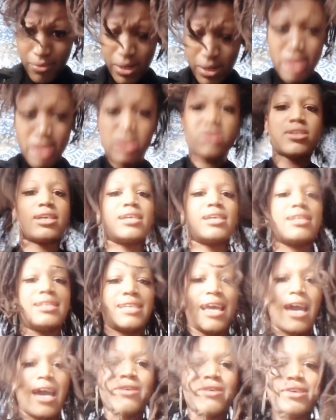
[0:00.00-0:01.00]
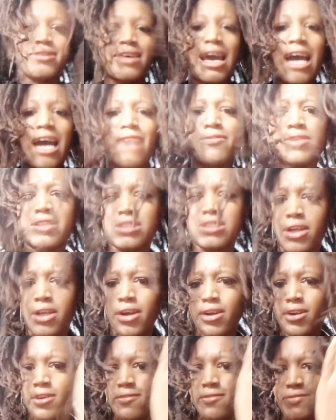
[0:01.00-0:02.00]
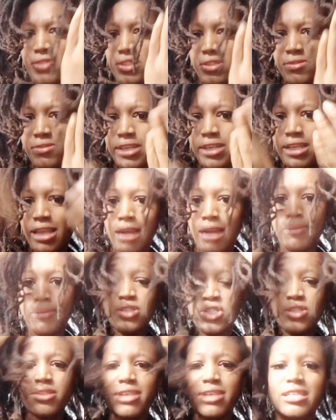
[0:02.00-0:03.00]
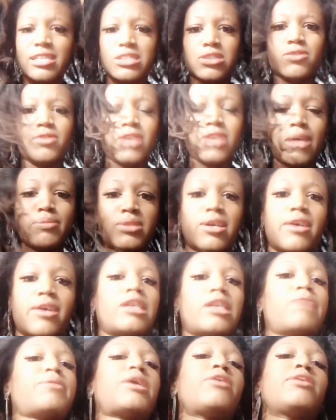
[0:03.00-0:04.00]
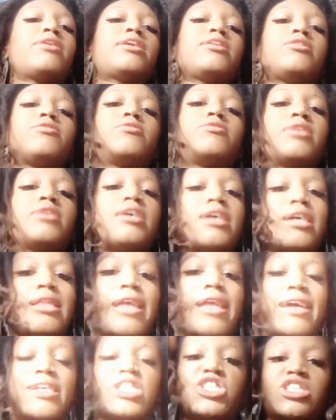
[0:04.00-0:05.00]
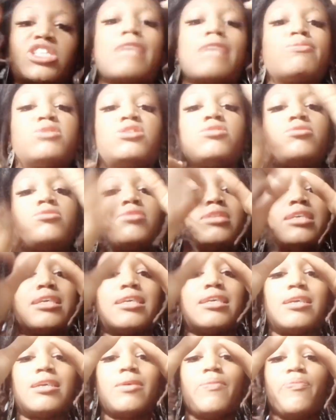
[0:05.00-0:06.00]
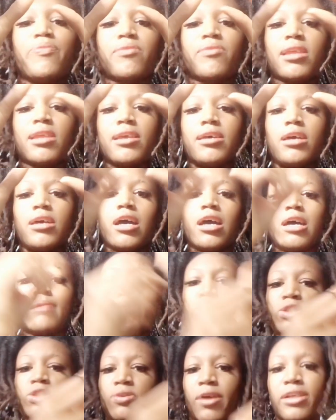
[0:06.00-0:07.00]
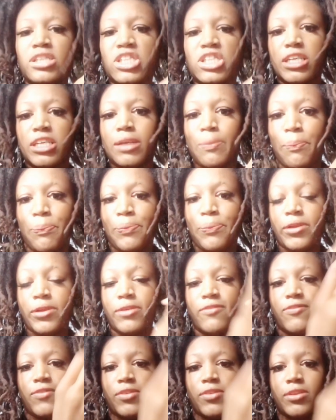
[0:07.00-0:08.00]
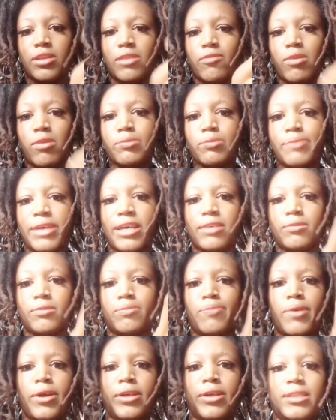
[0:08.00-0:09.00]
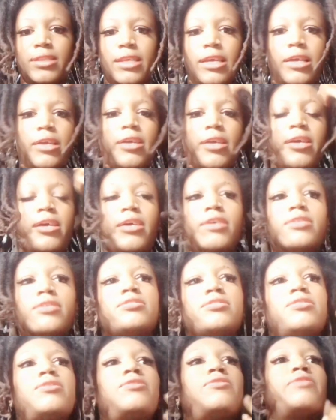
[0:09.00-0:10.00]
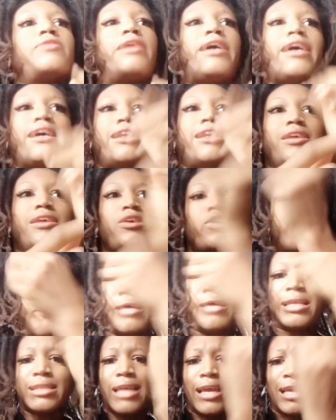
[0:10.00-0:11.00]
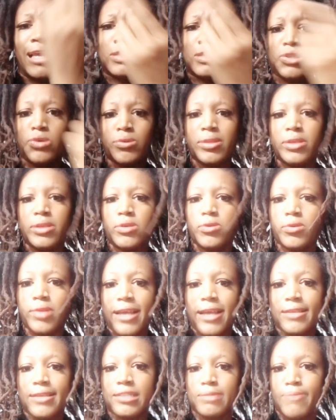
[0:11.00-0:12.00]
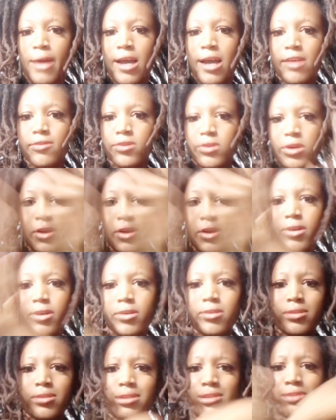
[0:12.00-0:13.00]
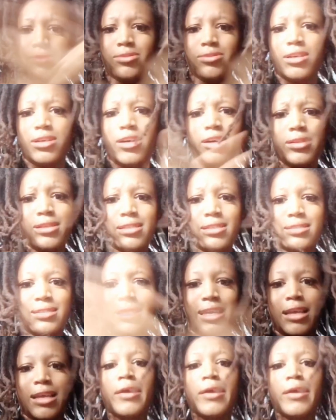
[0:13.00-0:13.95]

When I took it down, it'll have this curve to it. And I'm sure you guys know what I'm talking about. It'll like shape to the scrunchie for the rubber band part thing. So, and it'll make like its own little like spiral curl and do all this thing.